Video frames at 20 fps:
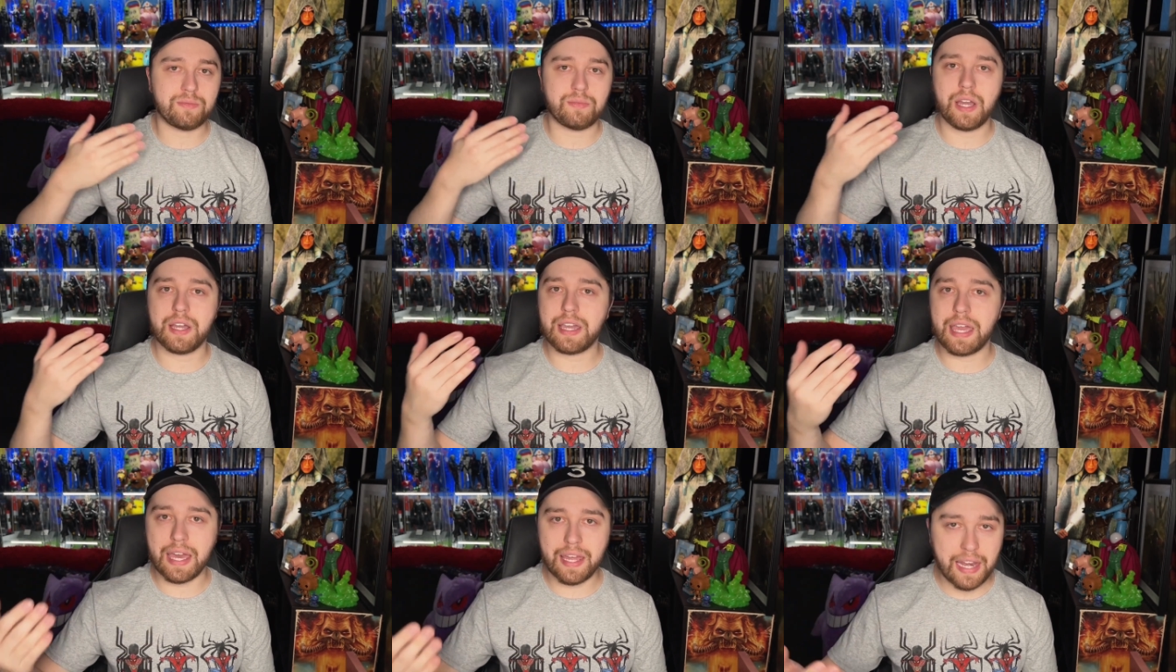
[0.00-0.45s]

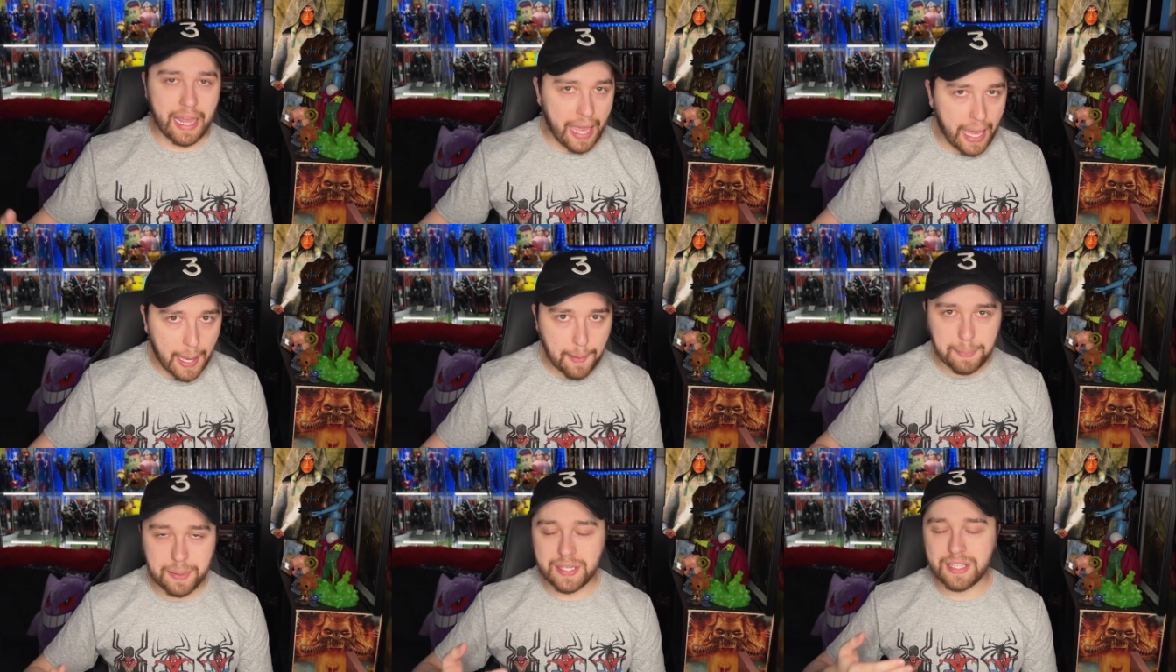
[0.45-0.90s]
again,
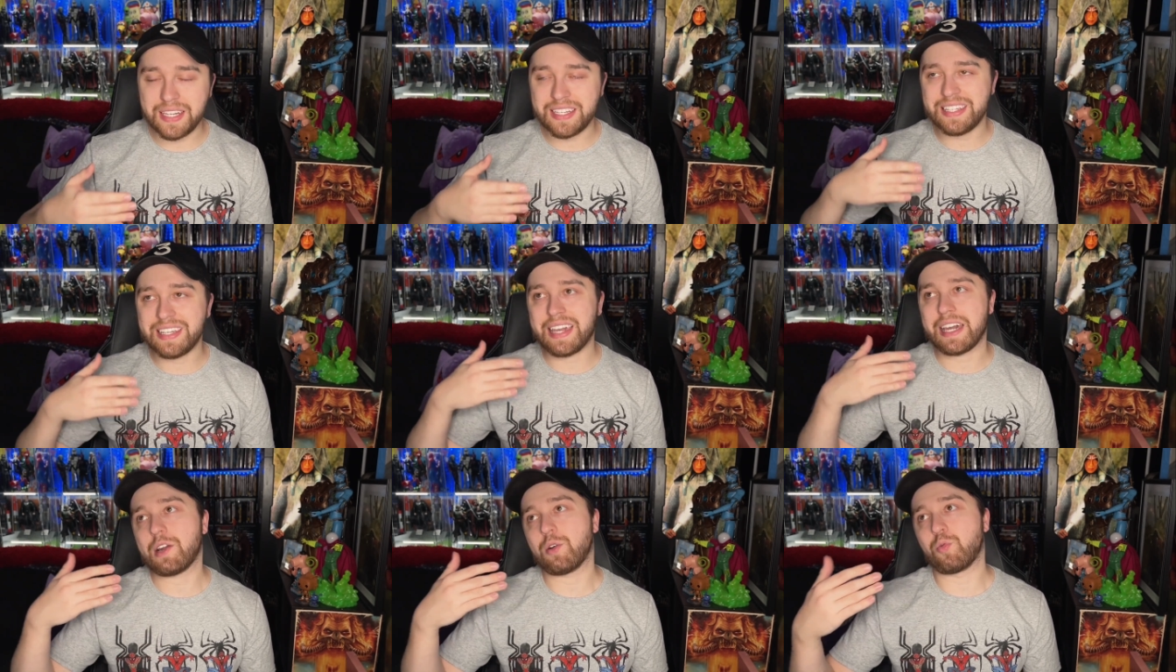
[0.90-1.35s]
happen
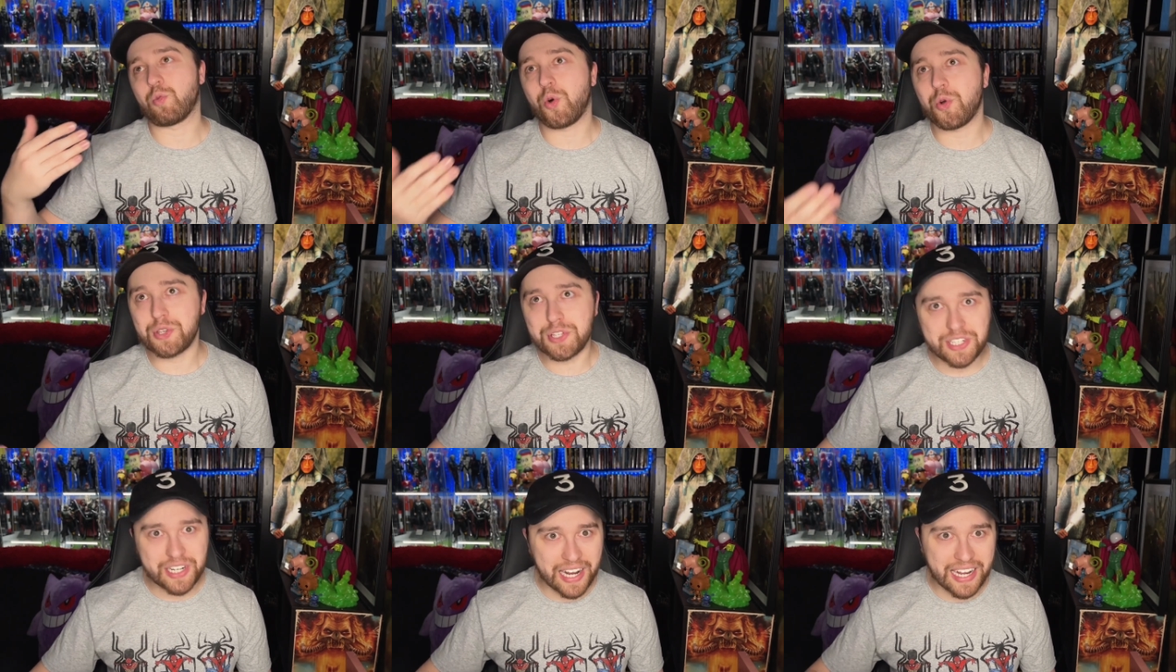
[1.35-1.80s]
and you kind of
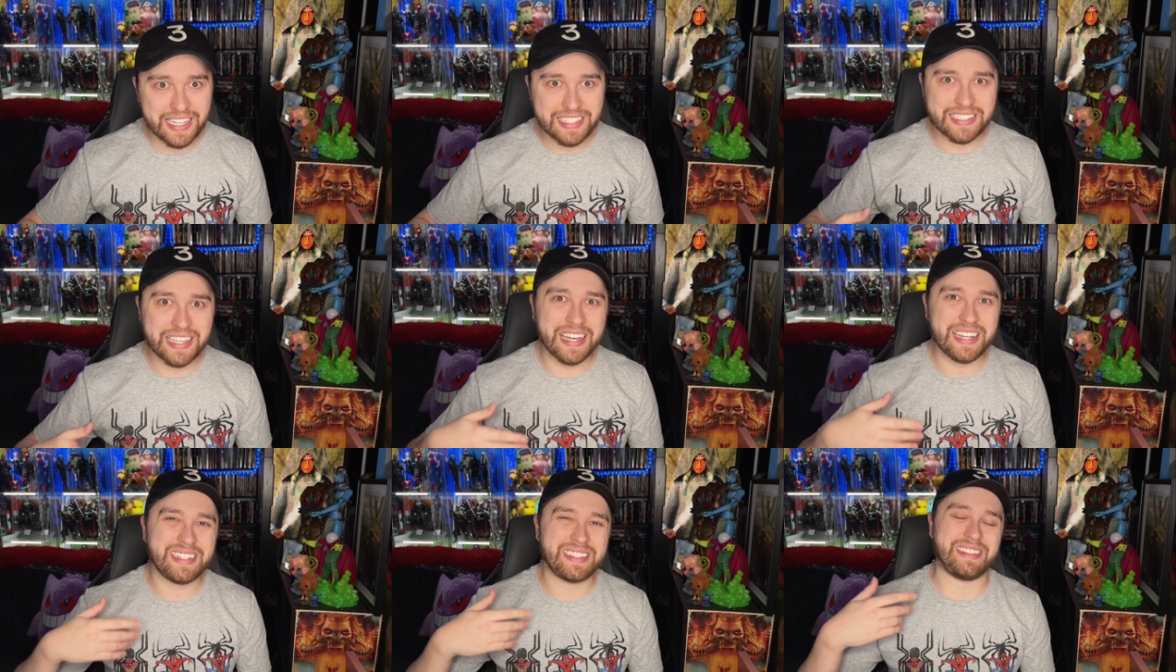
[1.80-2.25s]
roll your eyes
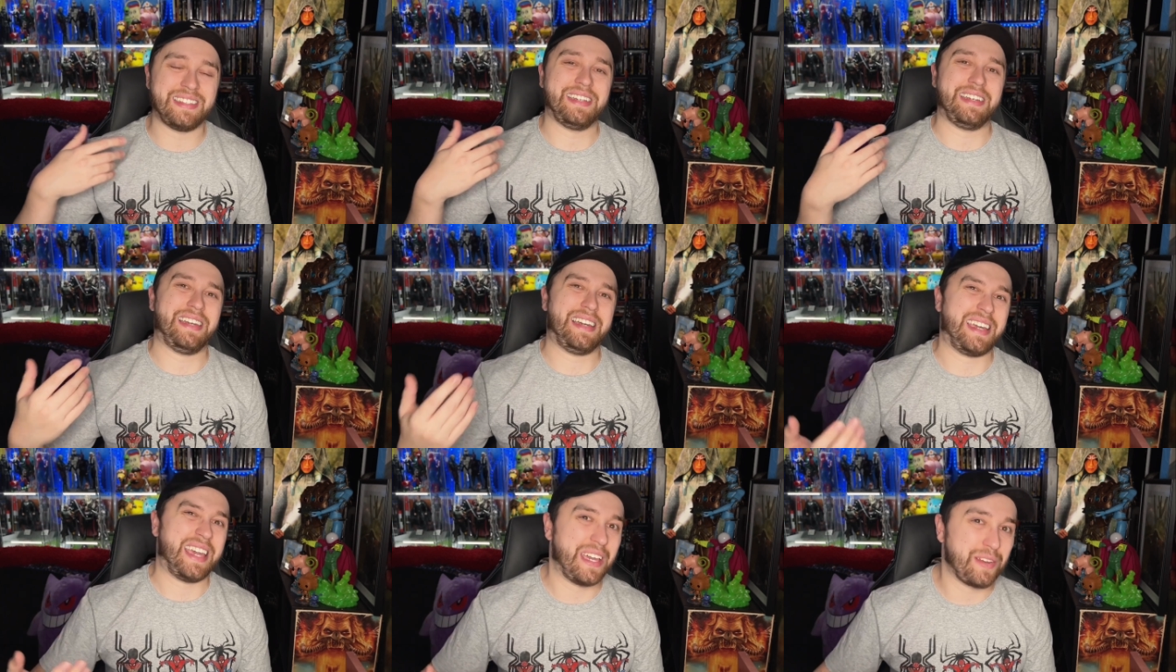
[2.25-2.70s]
at and you're
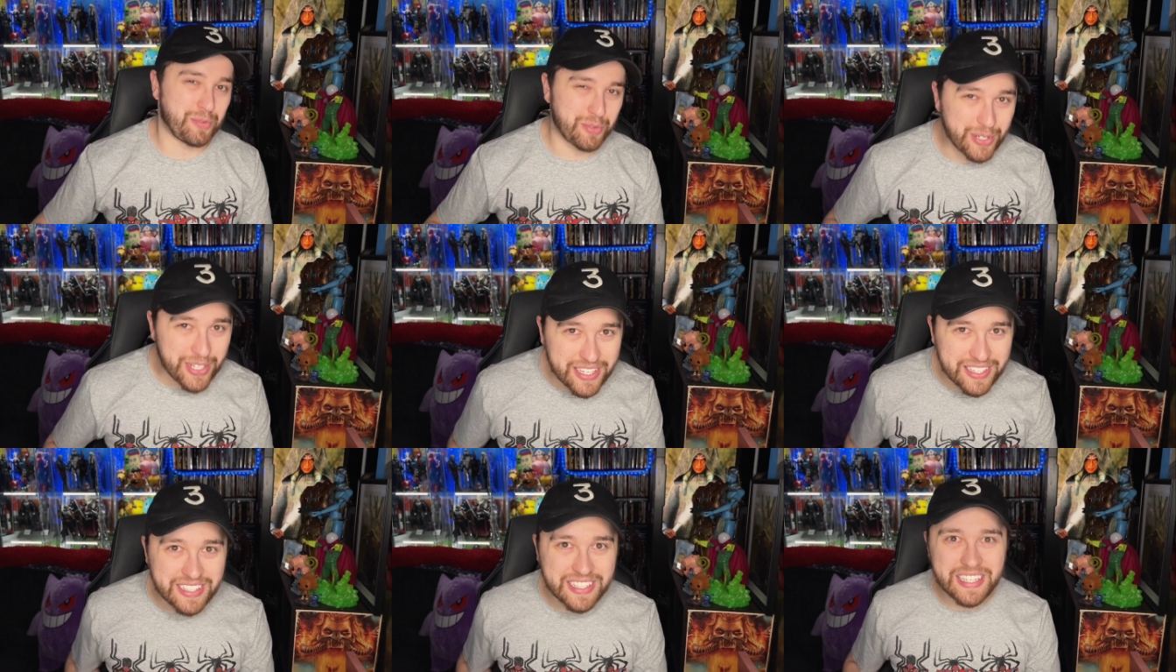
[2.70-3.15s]
like, okay,
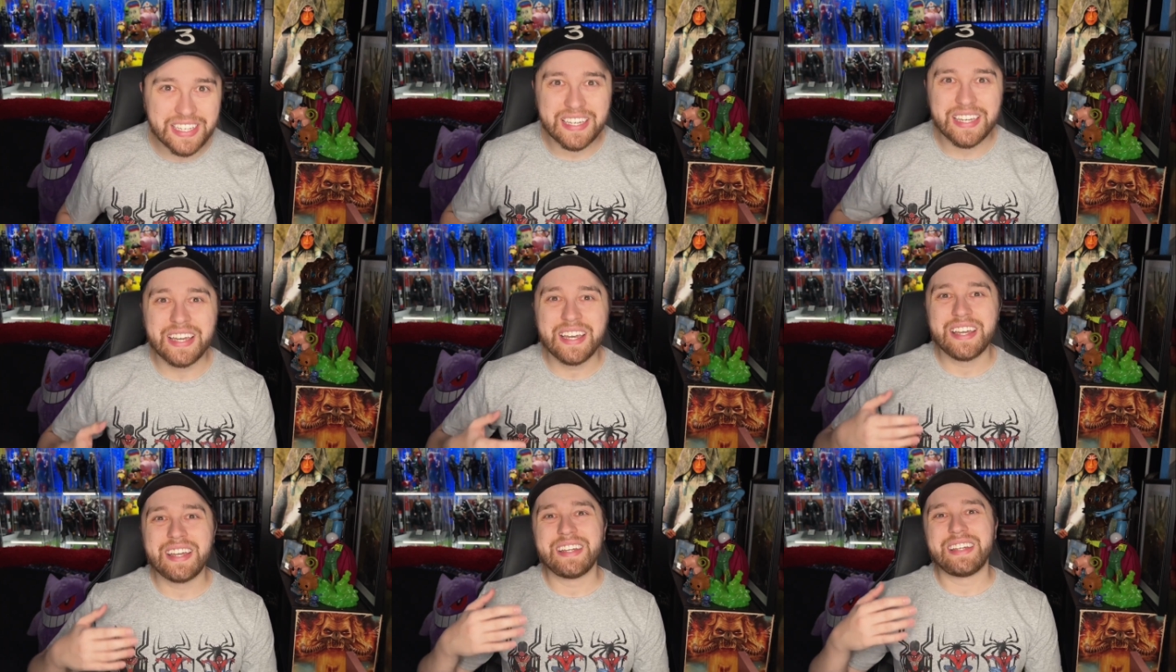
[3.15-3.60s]

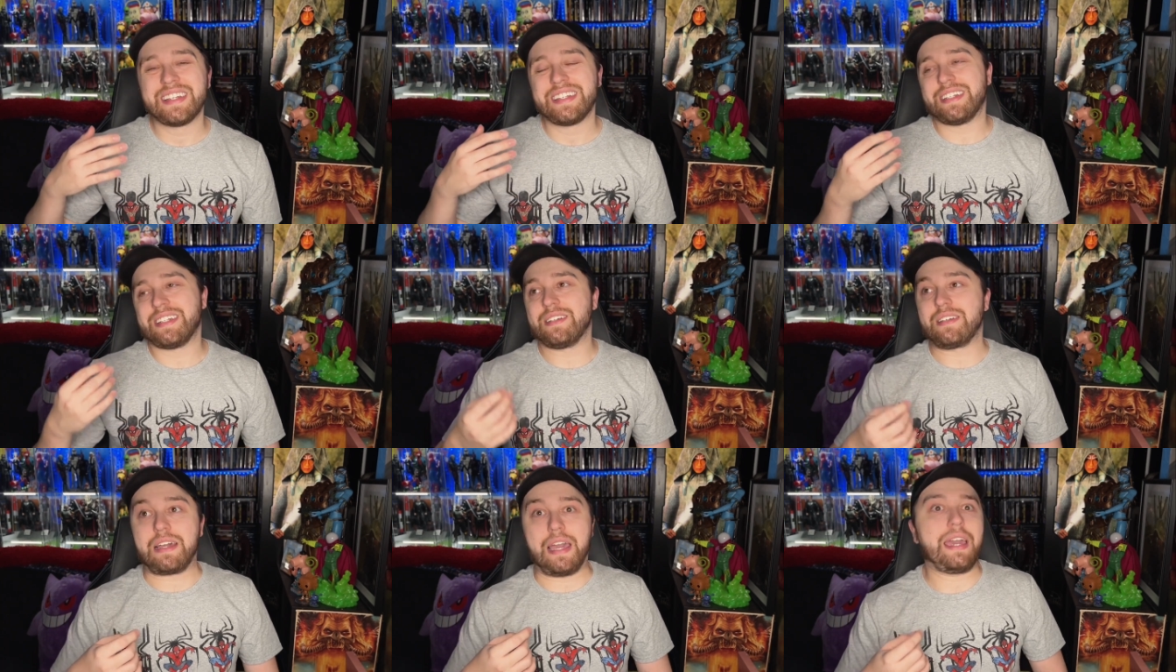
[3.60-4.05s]
really?
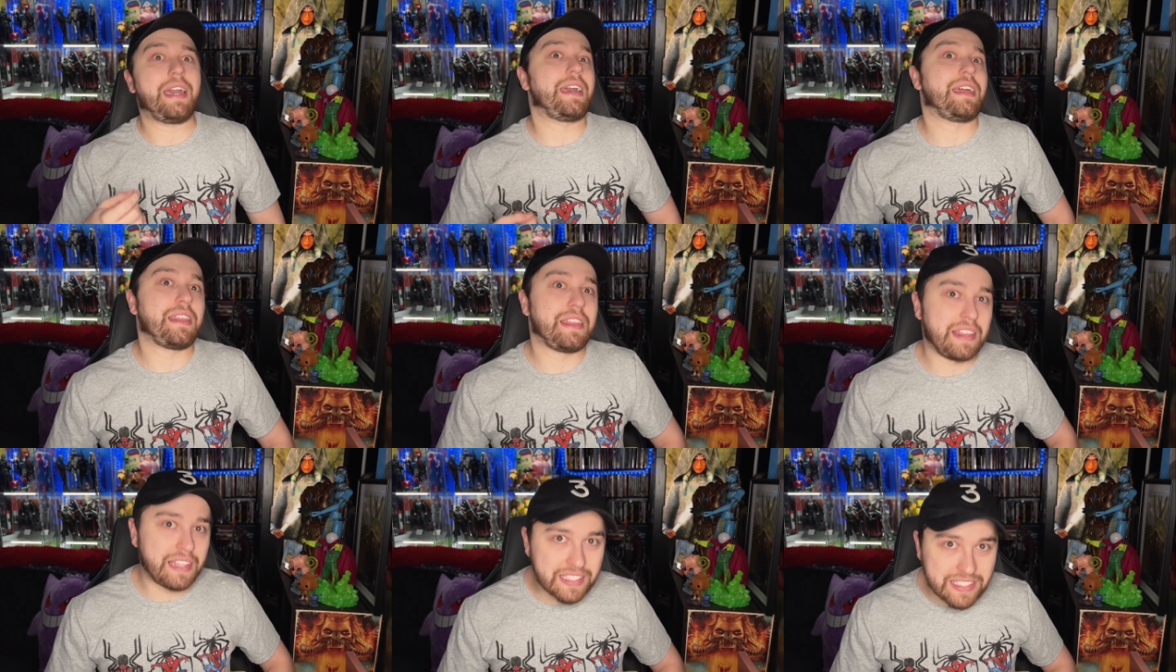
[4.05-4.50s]

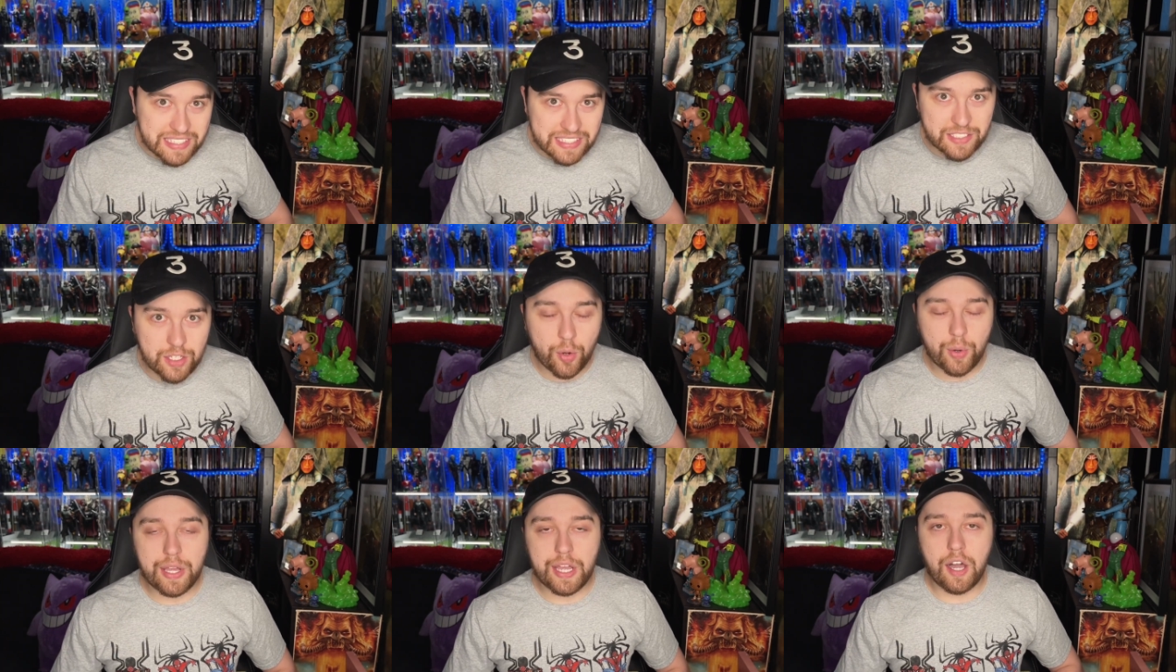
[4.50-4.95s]
Okay, this is
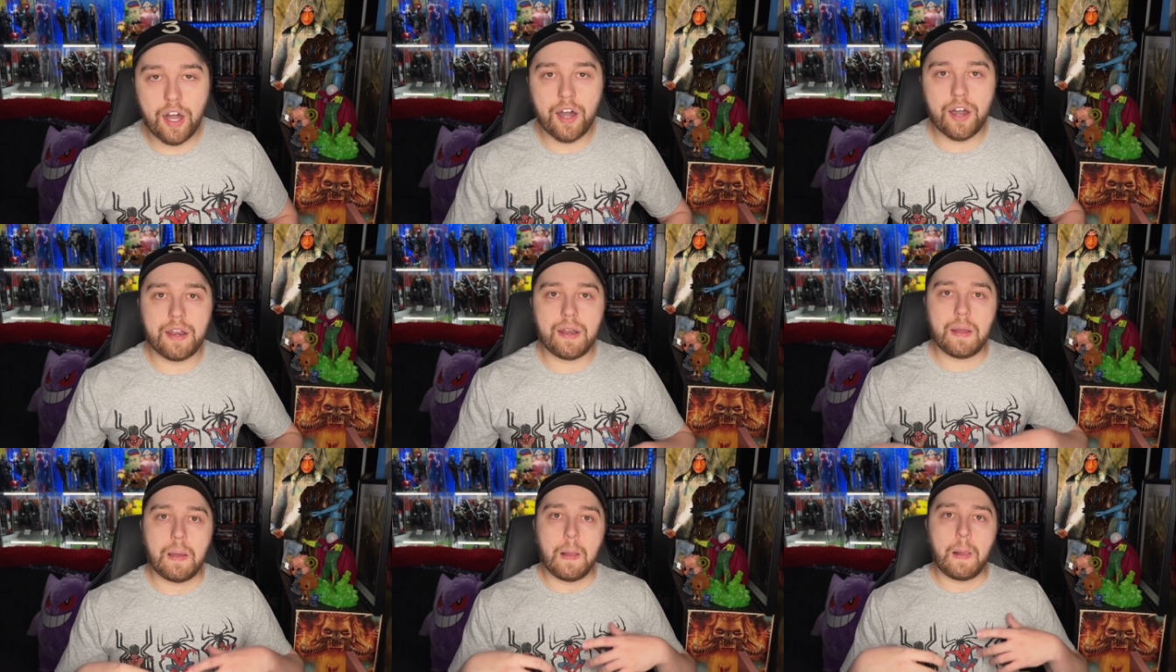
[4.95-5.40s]
going
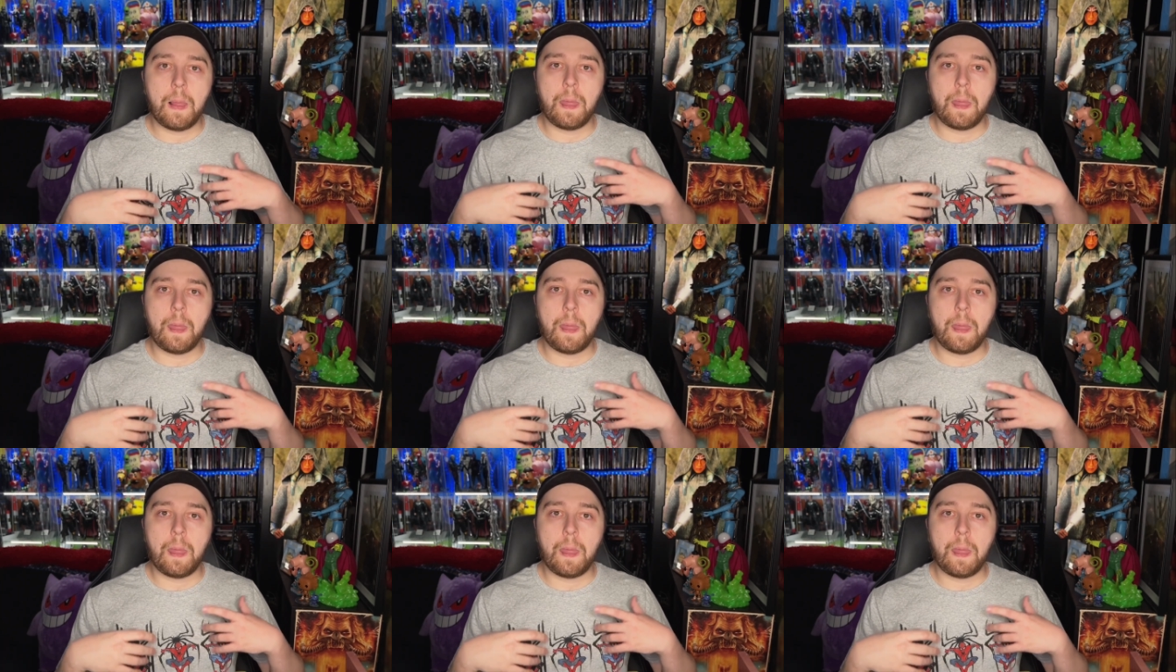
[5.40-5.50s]
on.